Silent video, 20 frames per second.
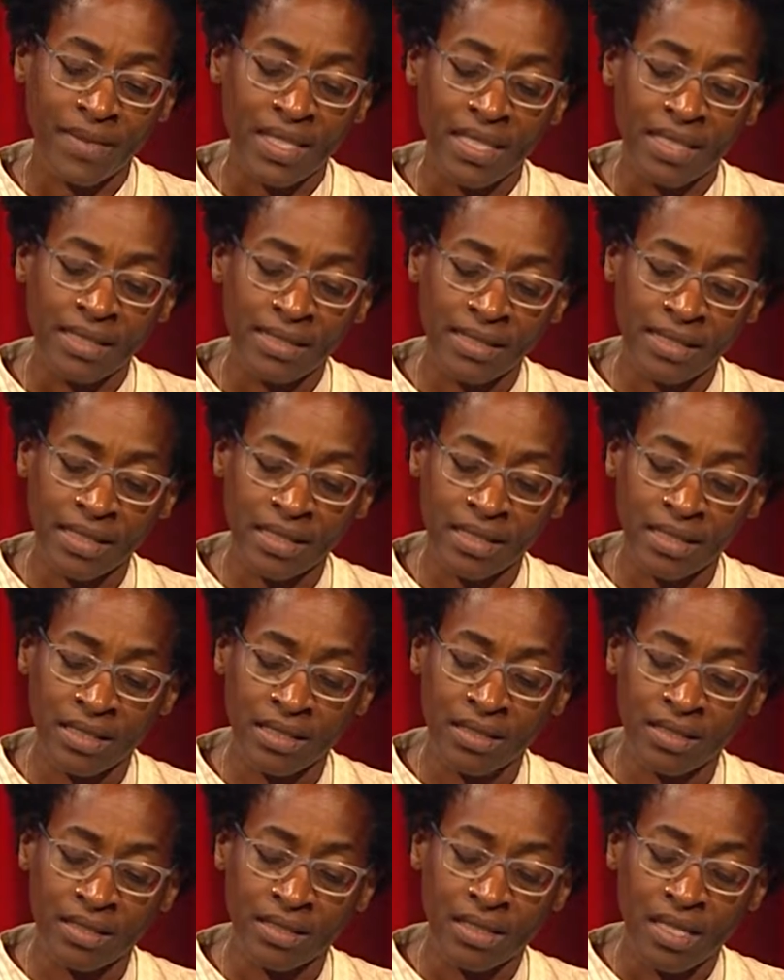
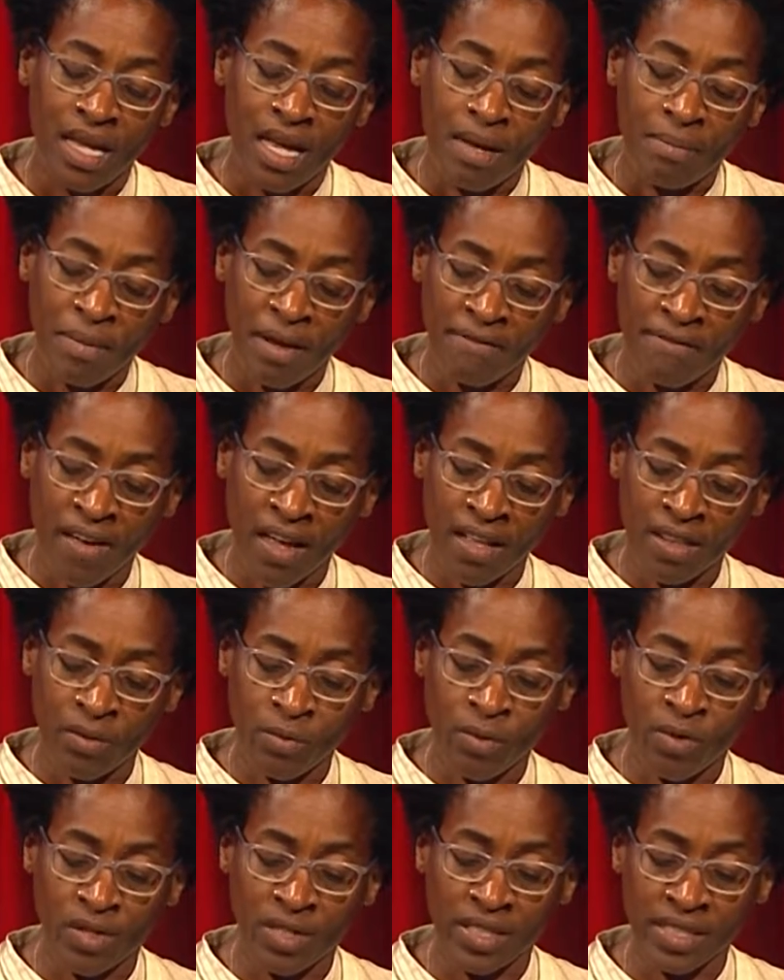Still, my father
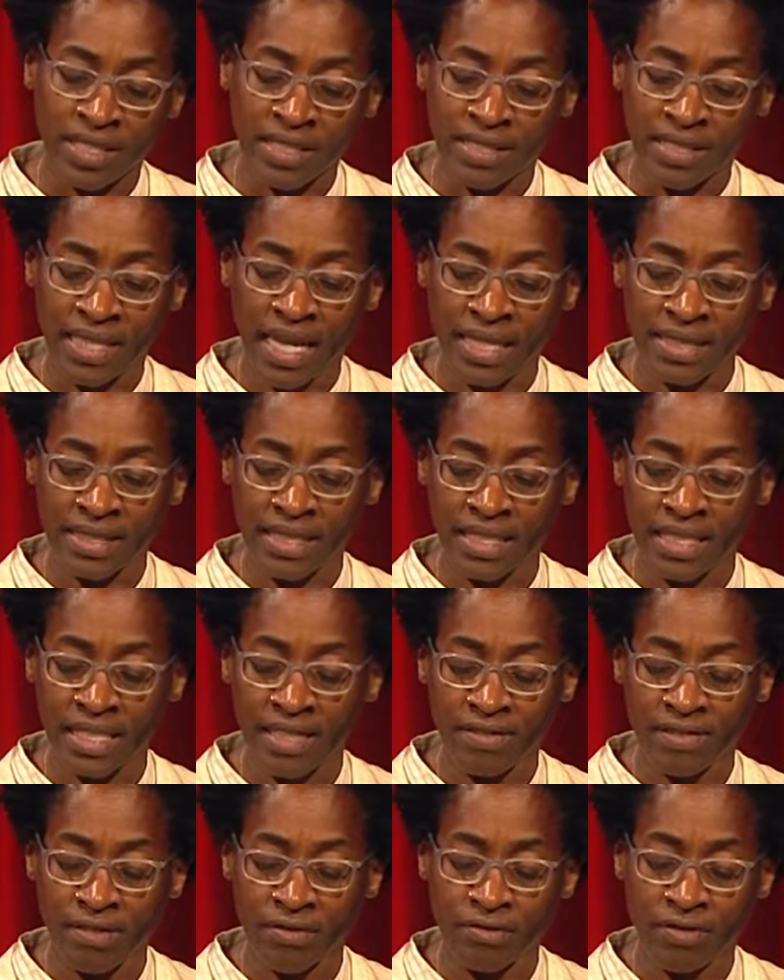warned us not to
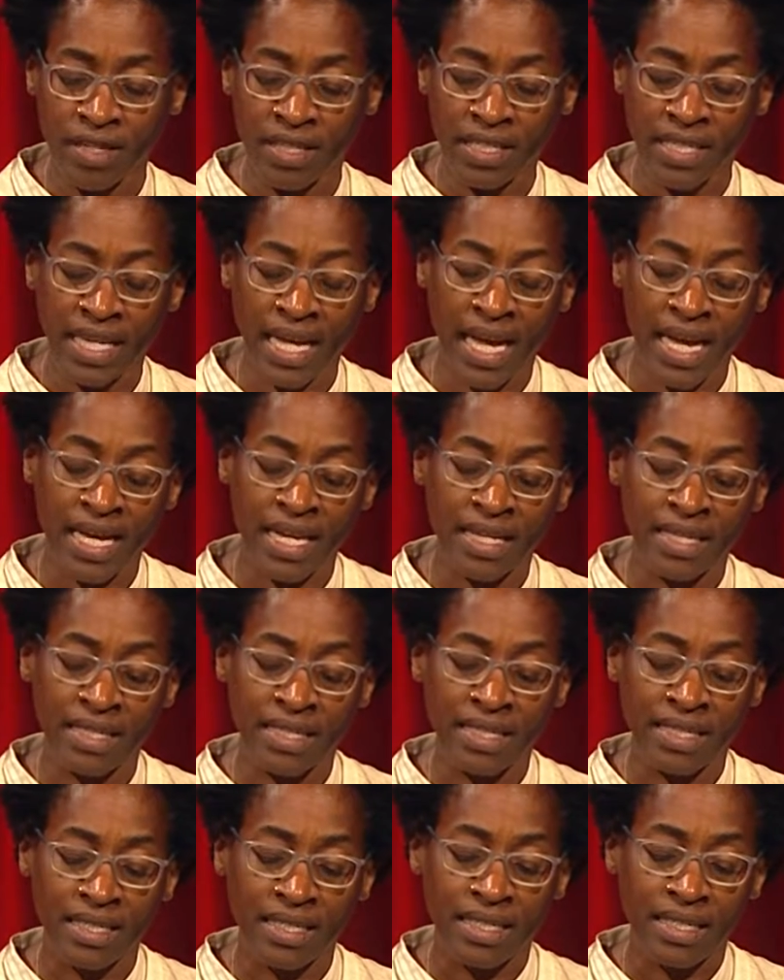leave the front gate,
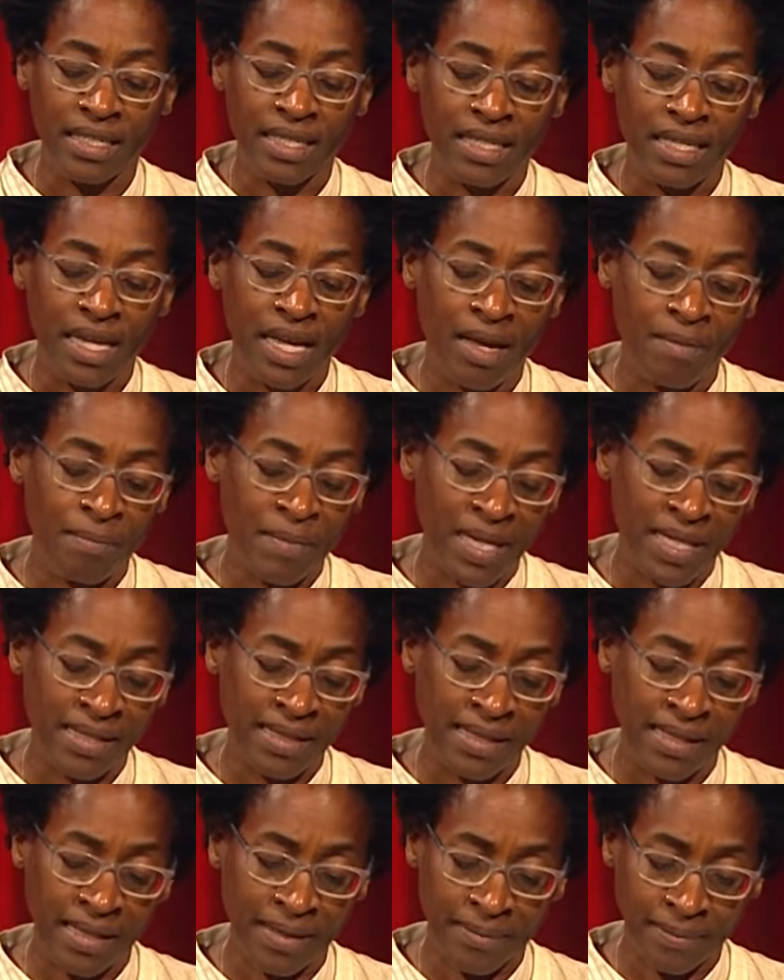and
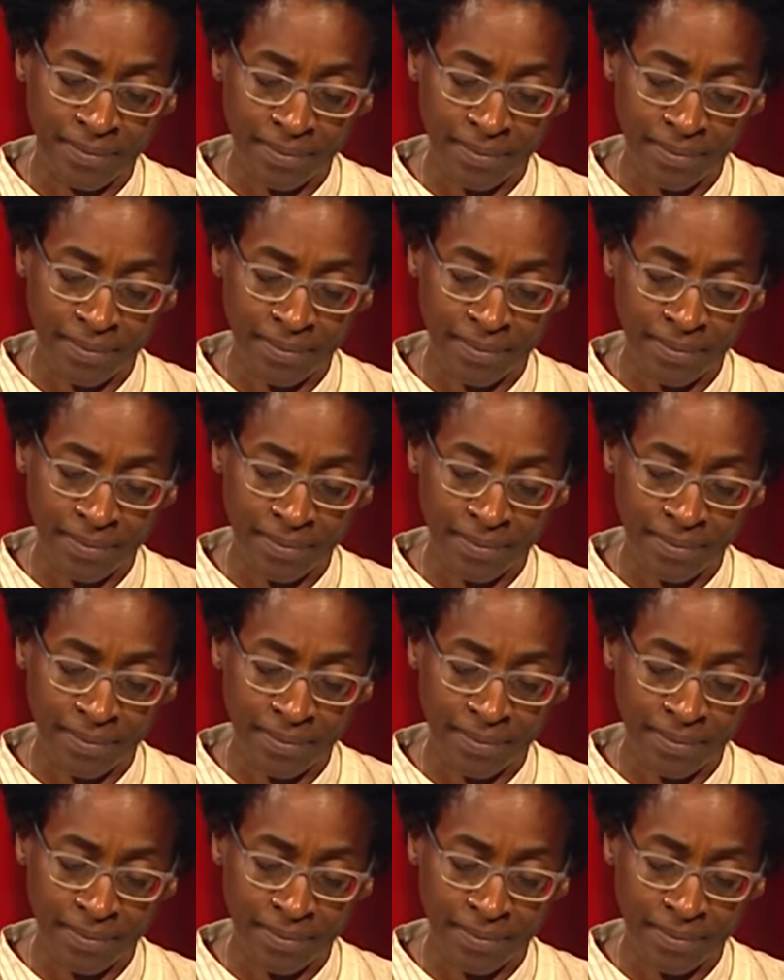meant it.